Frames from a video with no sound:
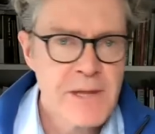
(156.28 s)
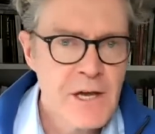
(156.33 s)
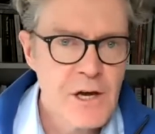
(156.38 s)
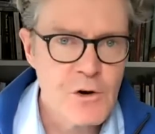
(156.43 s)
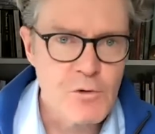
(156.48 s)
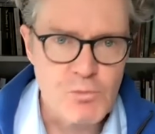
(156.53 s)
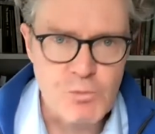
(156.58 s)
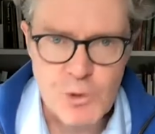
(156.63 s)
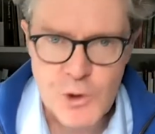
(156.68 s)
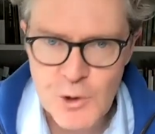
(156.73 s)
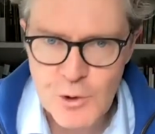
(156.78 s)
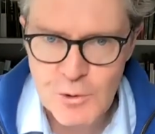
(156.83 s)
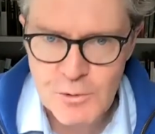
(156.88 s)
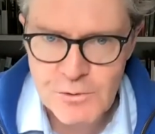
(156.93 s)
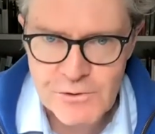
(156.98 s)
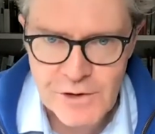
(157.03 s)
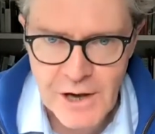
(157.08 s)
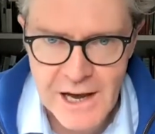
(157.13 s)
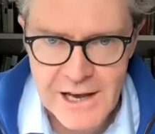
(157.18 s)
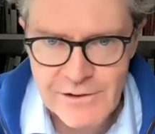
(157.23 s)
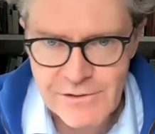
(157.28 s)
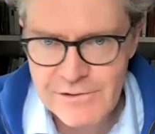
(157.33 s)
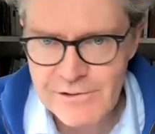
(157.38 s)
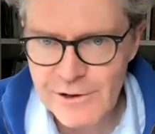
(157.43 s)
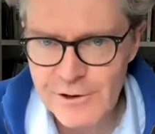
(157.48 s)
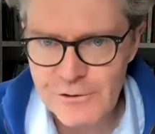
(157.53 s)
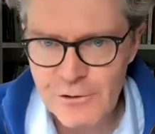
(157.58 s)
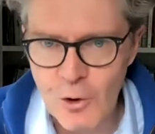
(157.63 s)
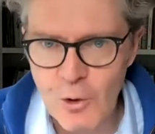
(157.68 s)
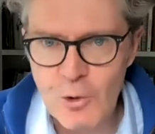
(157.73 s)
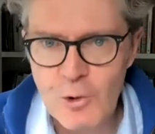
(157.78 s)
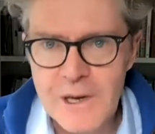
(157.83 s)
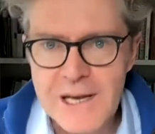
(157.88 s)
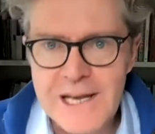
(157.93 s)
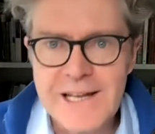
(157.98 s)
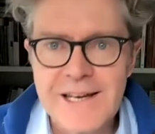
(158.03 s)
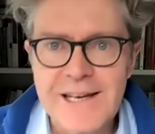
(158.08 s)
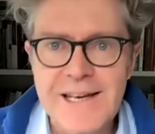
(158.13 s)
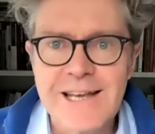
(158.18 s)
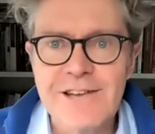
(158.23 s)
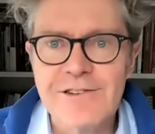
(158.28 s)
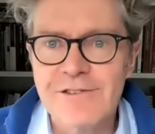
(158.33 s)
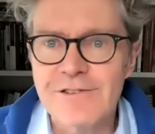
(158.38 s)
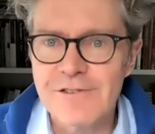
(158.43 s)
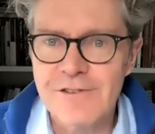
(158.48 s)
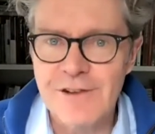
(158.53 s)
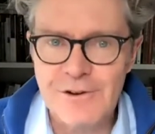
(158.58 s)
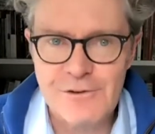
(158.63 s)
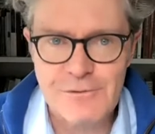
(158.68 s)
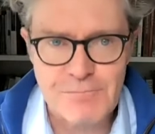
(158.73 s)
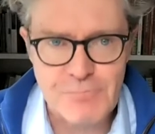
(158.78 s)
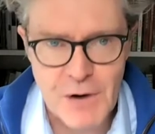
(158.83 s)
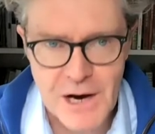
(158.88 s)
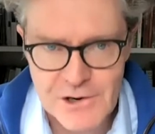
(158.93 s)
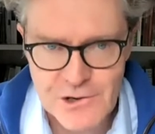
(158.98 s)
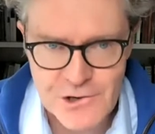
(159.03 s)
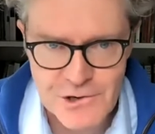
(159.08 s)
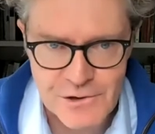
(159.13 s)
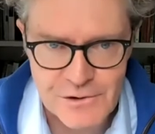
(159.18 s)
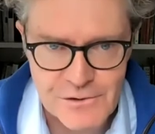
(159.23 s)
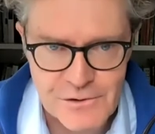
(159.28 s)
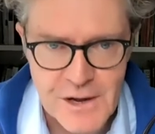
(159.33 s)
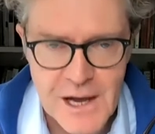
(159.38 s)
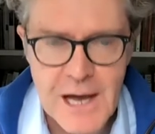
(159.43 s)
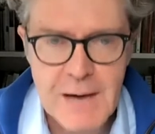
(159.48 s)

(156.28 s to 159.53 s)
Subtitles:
rude, tasteless, or indecent expressions,